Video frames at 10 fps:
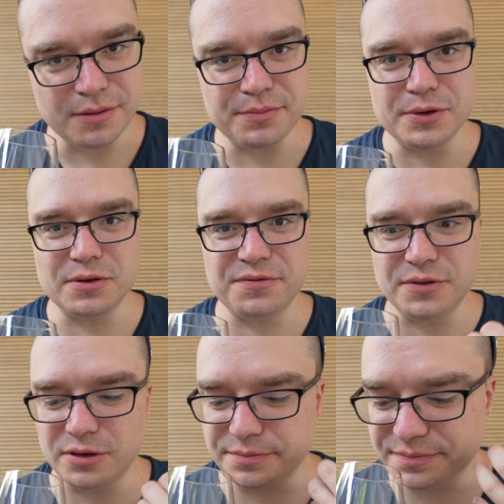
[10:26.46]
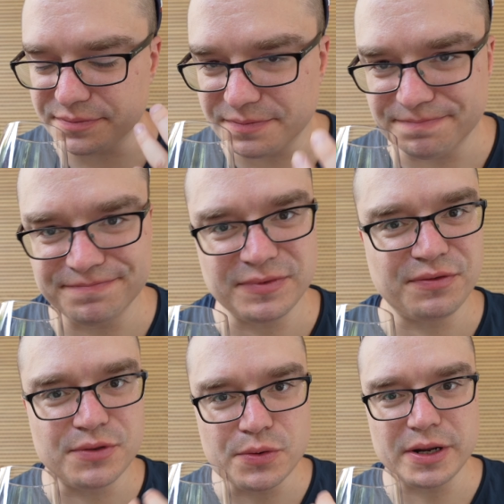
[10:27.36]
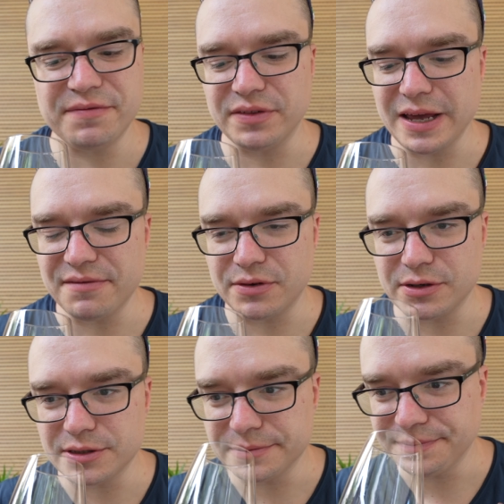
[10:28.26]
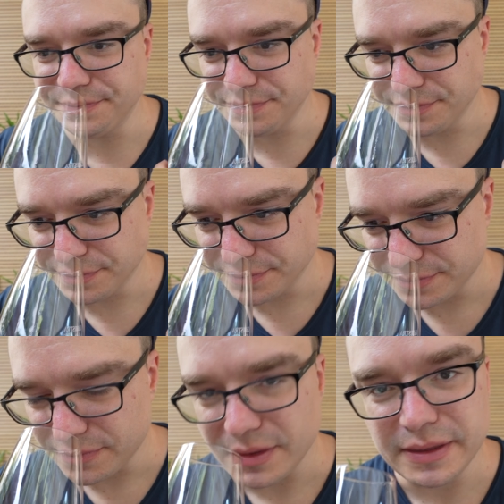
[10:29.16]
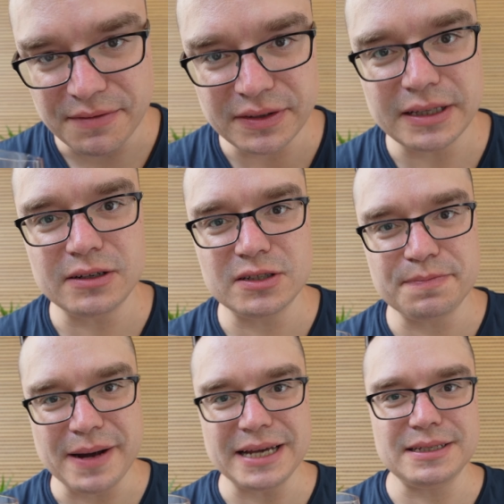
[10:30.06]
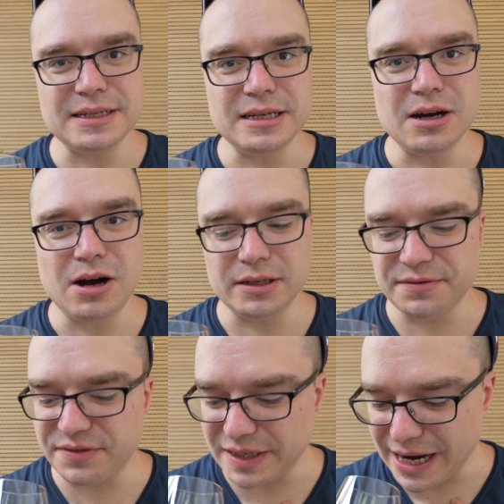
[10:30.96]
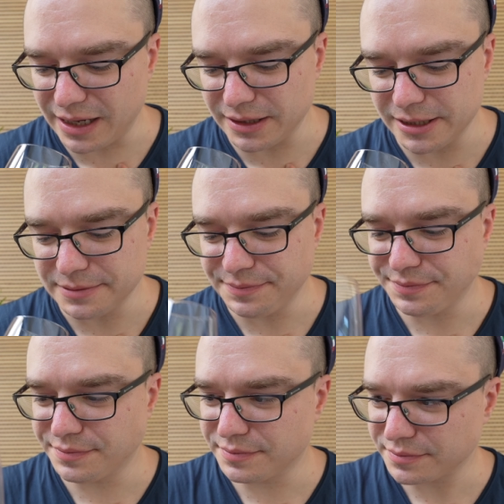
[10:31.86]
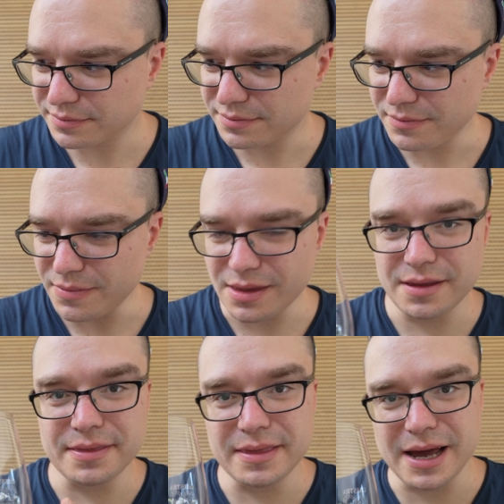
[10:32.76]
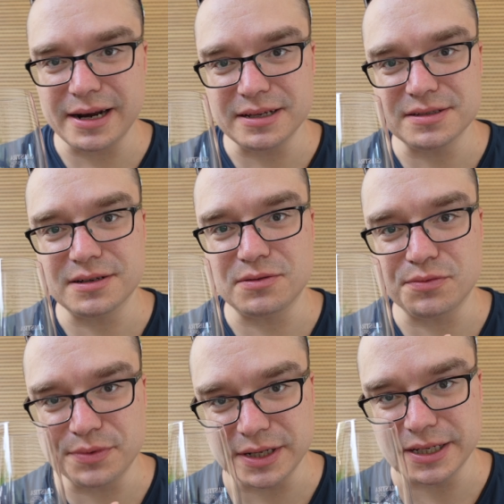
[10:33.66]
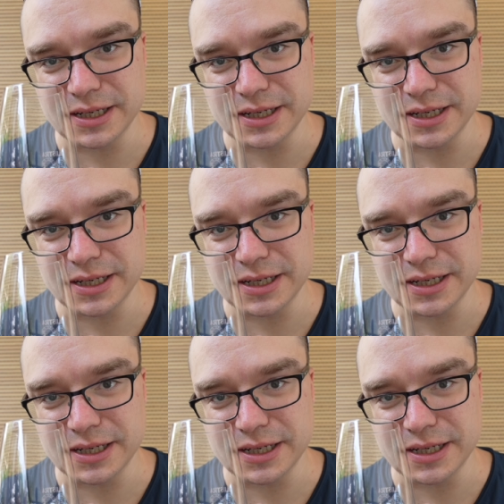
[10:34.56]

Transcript: beautiful fruity flavors. Definitely a little spicy on the finale. That is really